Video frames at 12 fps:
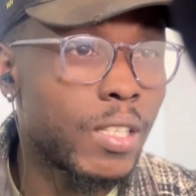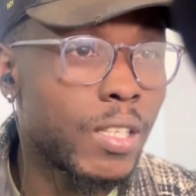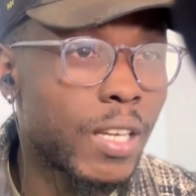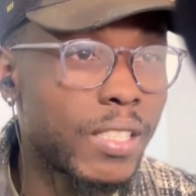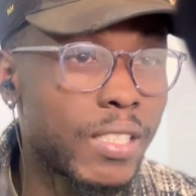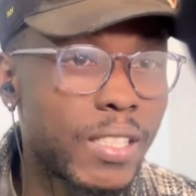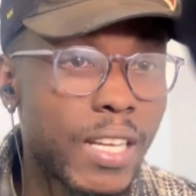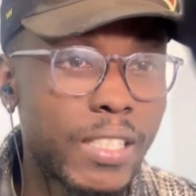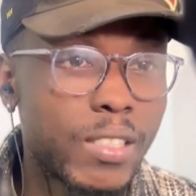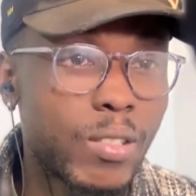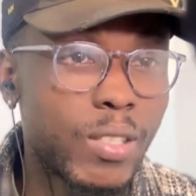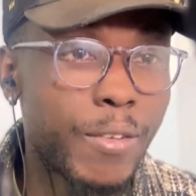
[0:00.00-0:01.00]
See that it's
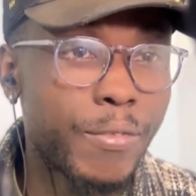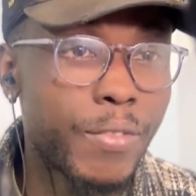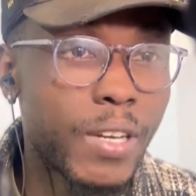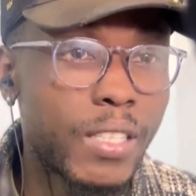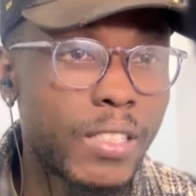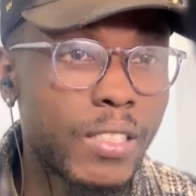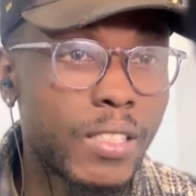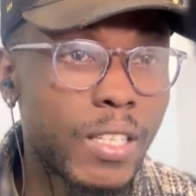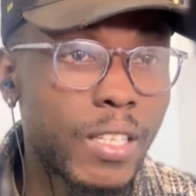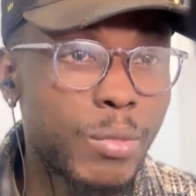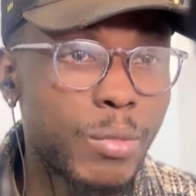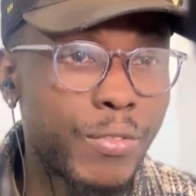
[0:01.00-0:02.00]
not that fine. Let me
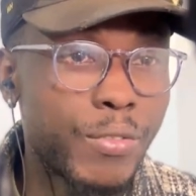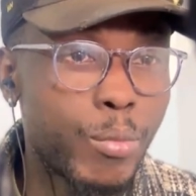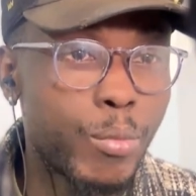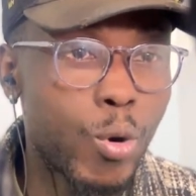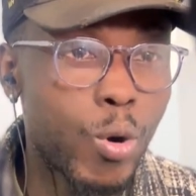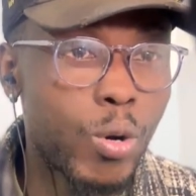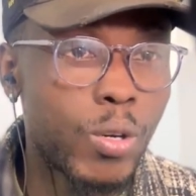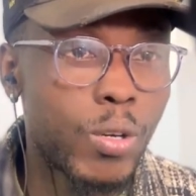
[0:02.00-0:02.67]
give it more